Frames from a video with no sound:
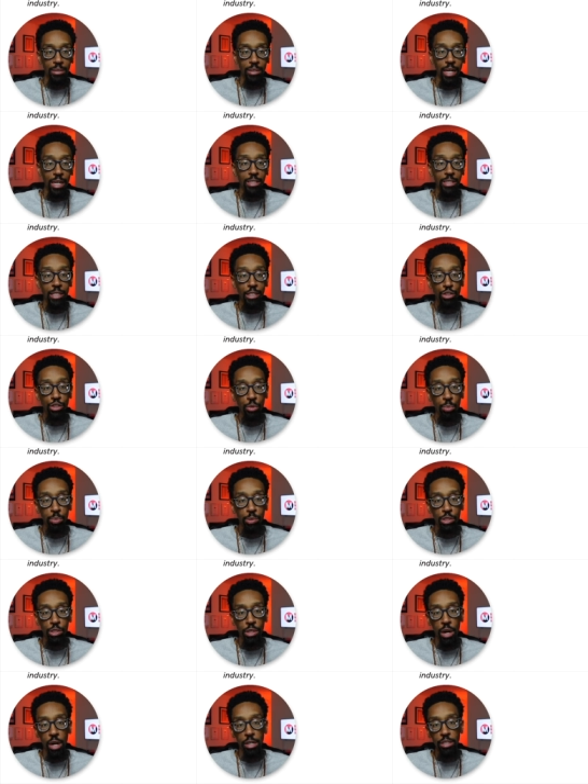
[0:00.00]
Nothing
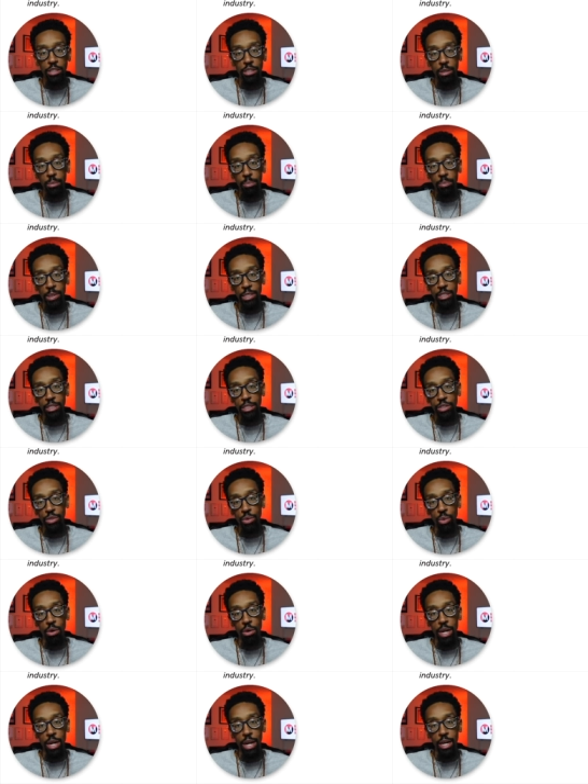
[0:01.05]
supercharges a business
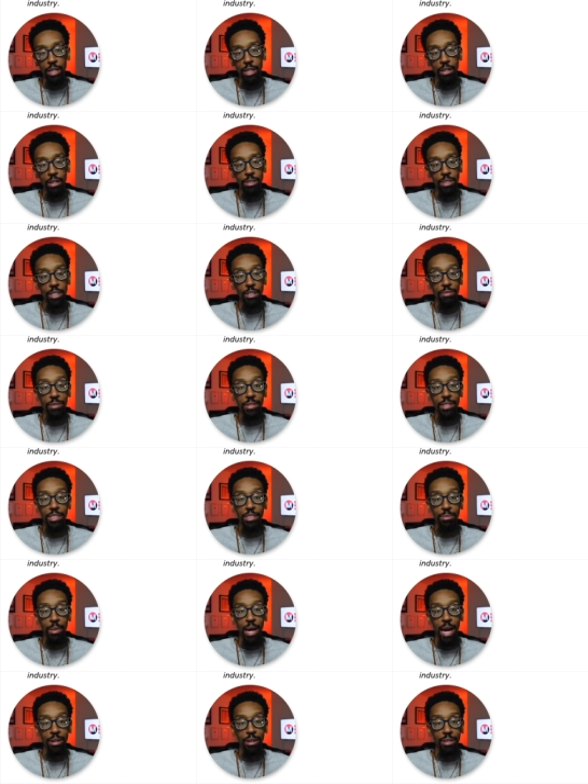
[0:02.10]
or LLC for this
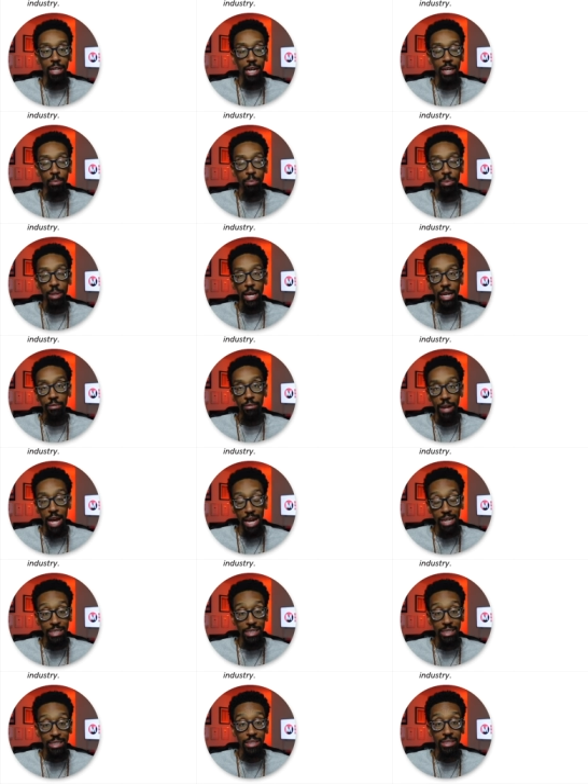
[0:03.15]
matter like a plan of
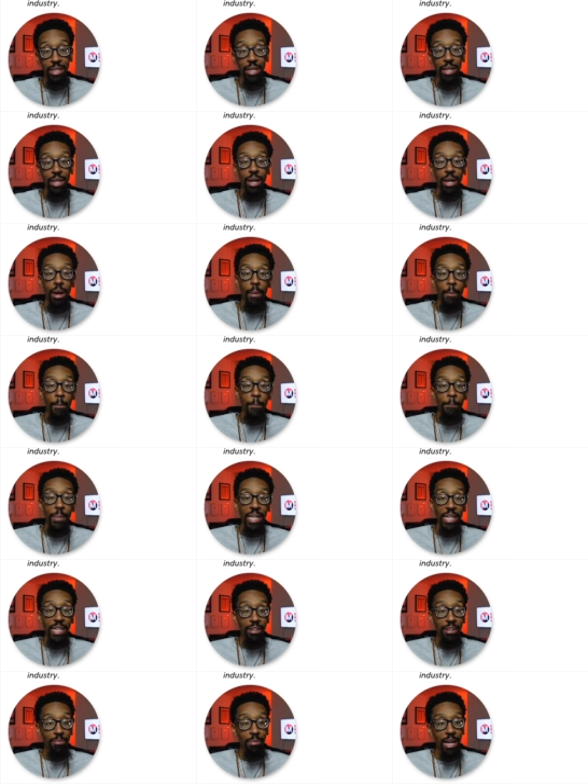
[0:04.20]
action.
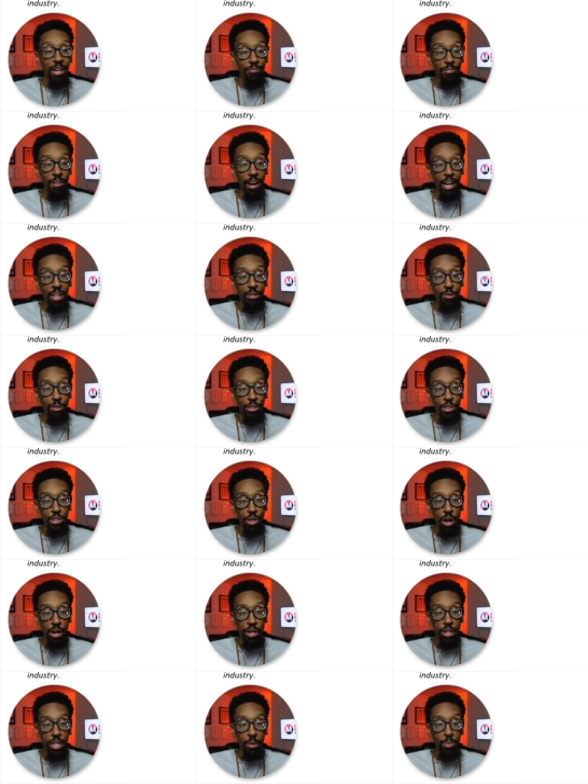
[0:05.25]
Many of my followers
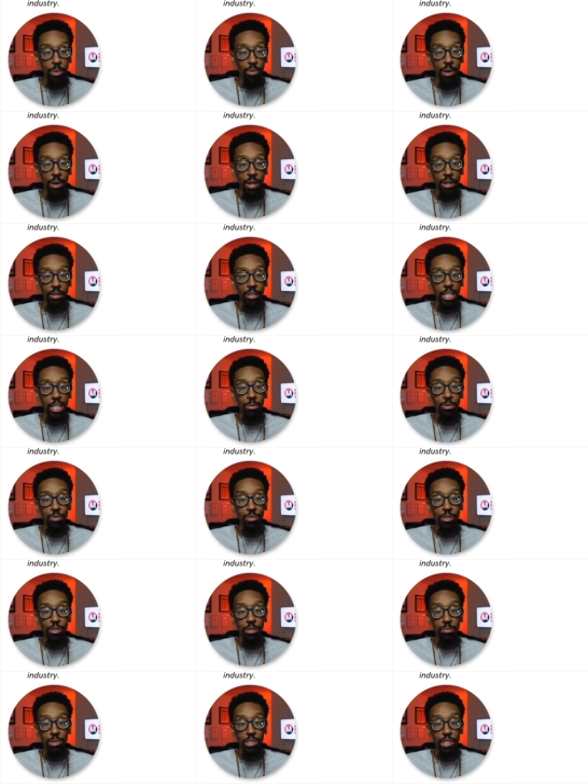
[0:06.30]
starting up a record label
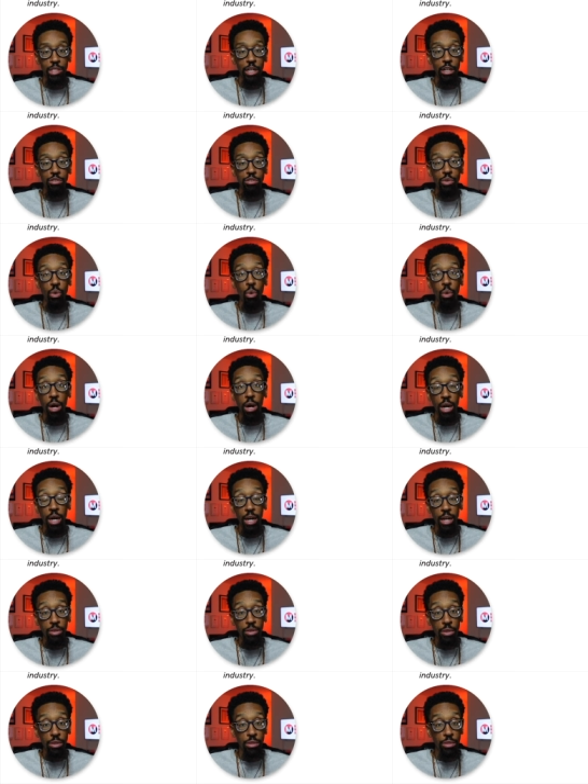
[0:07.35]
for themselves or
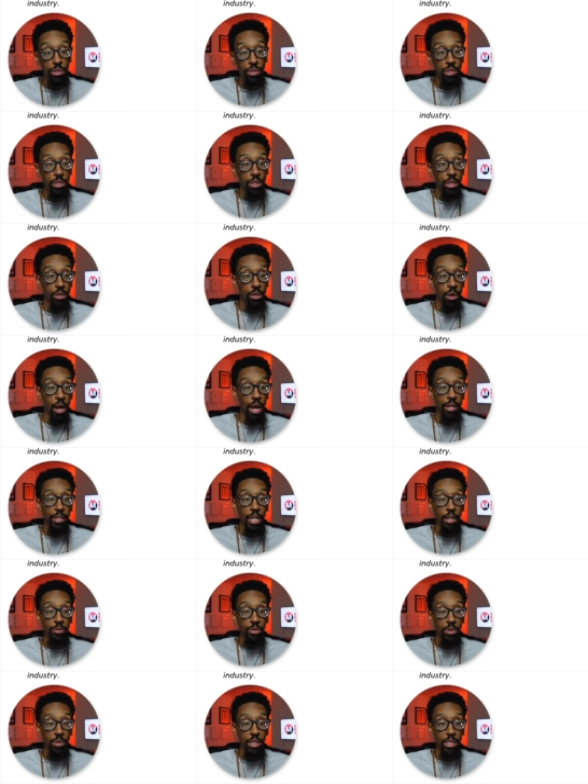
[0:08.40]
others, right,
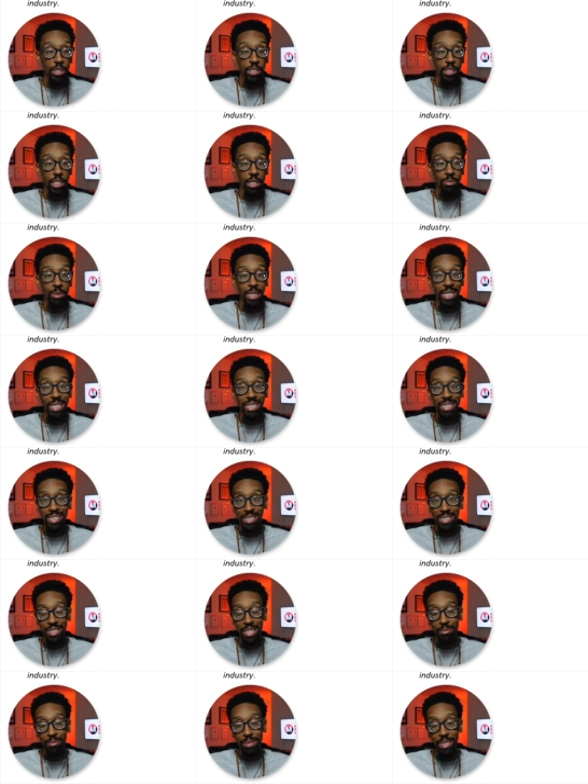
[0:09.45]
never really seem to get this
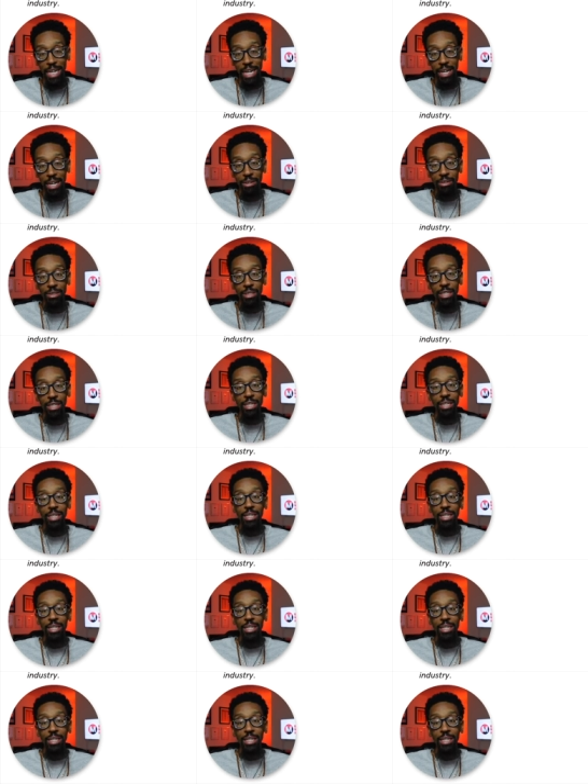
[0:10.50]
step down.